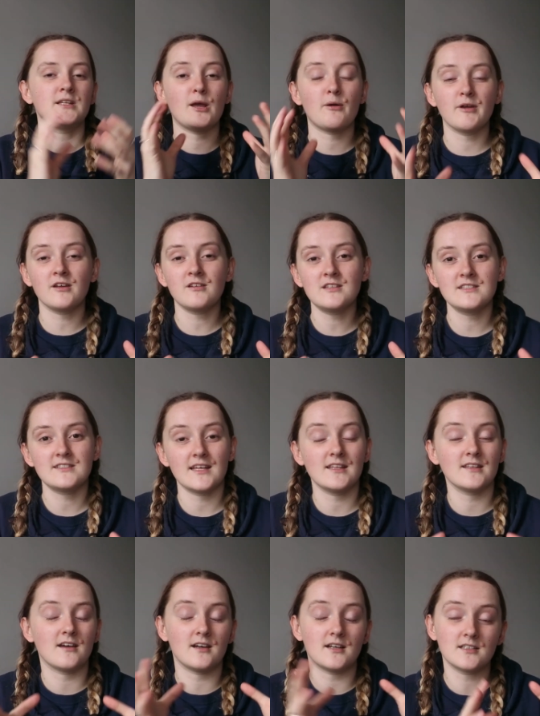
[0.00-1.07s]
Now I
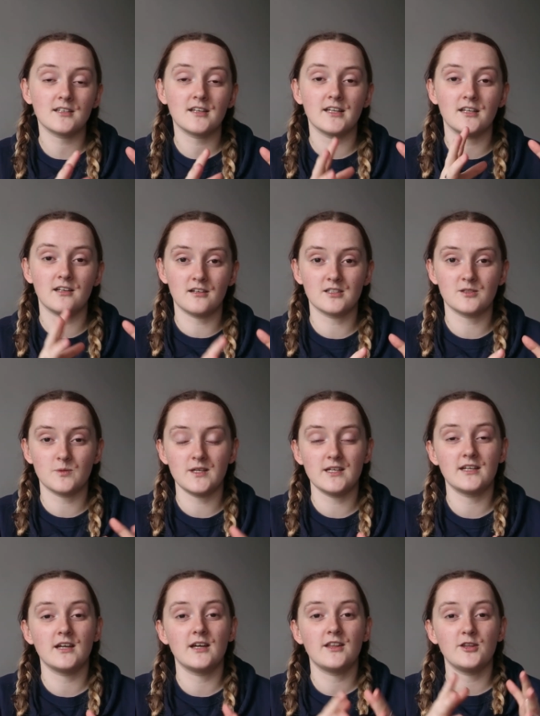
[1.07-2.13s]
understand that unlike last week,
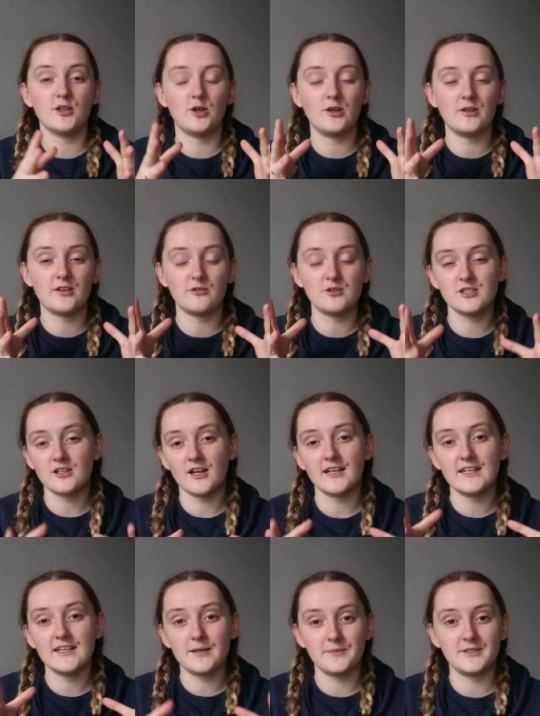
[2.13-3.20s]
they're
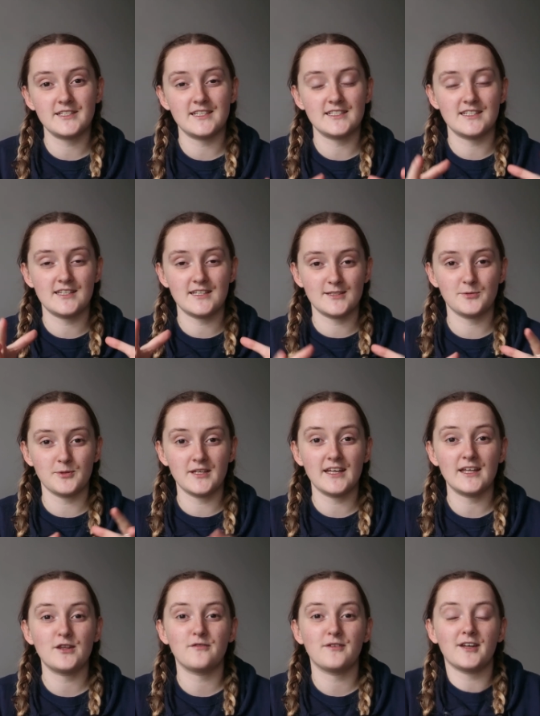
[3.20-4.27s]
slightly limited this week
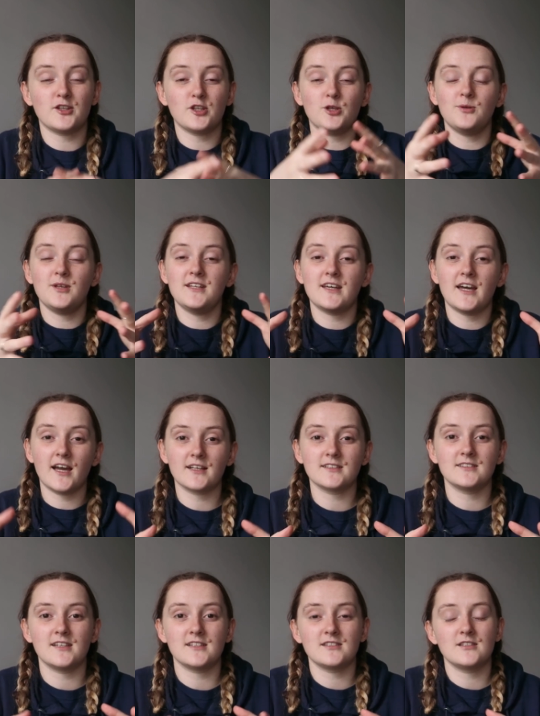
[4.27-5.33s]
in the fact that you need
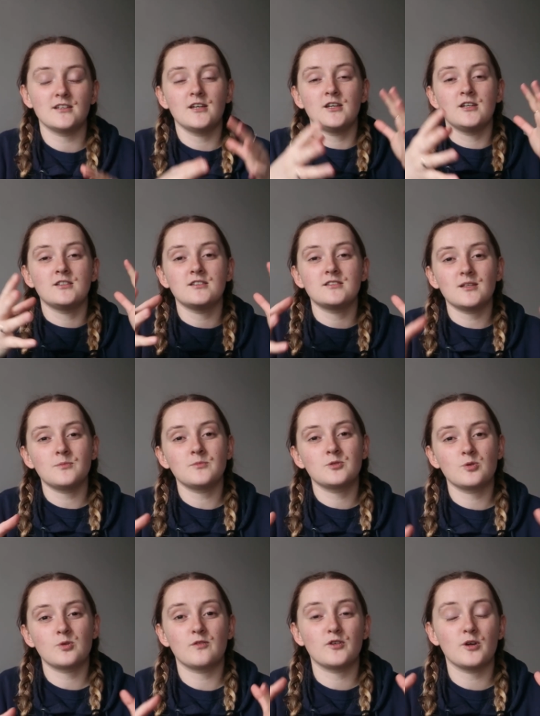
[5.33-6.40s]
access to some
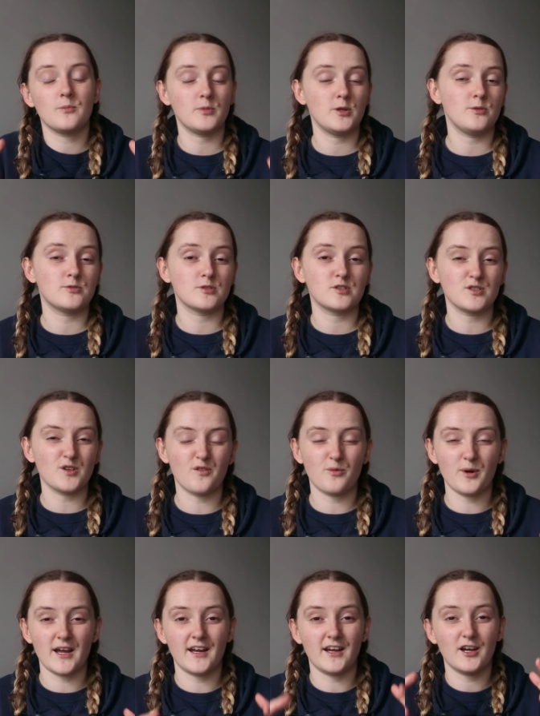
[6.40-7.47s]
sort of computer
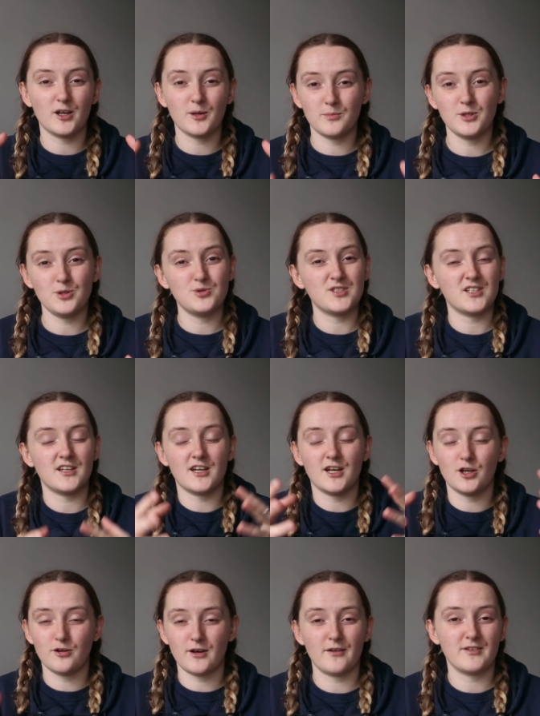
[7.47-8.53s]
software, a computer,
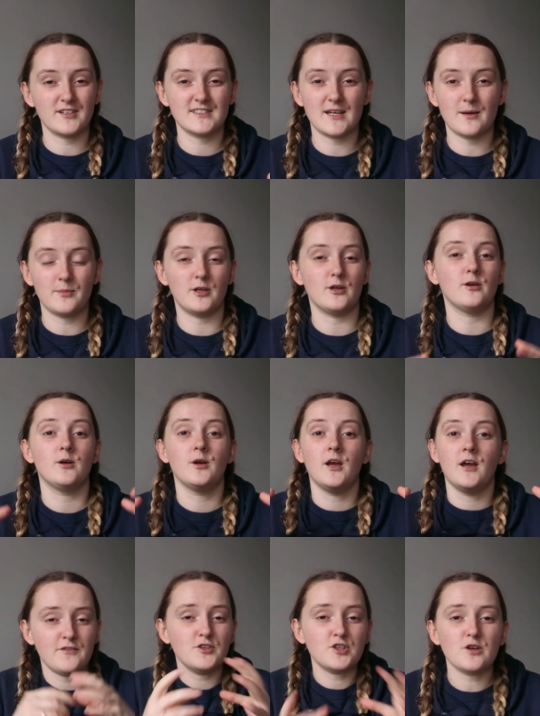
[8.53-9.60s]
a graphics tablet.
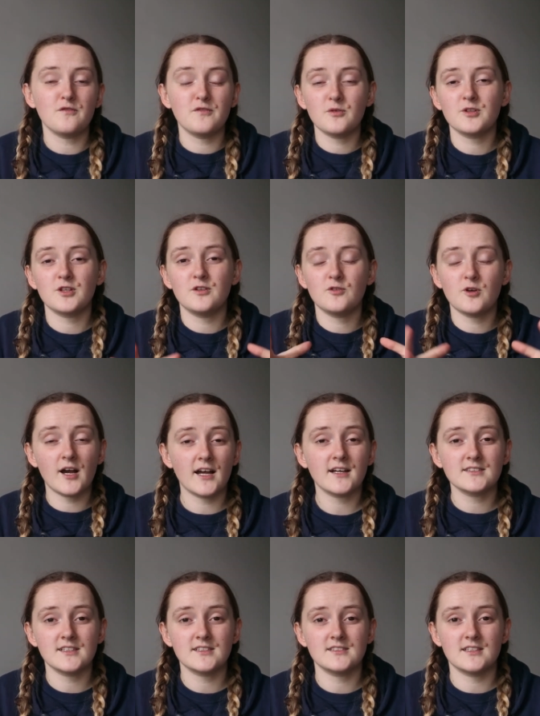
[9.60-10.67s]
If you don't feel that you've got
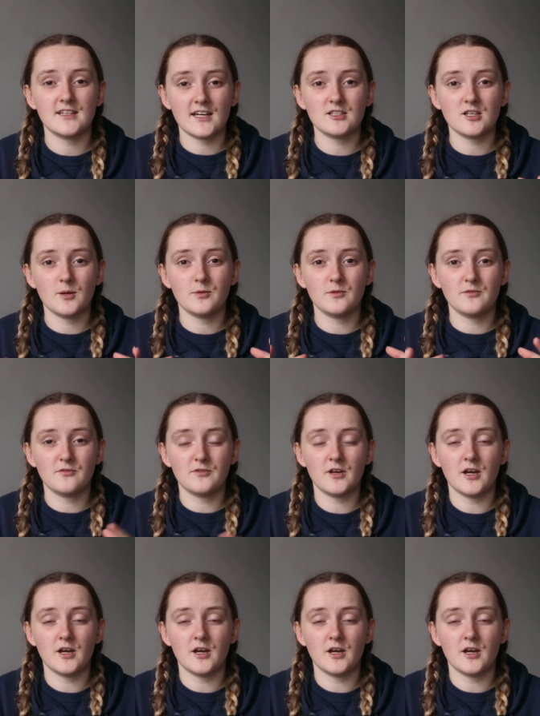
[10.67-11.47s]
access to that type of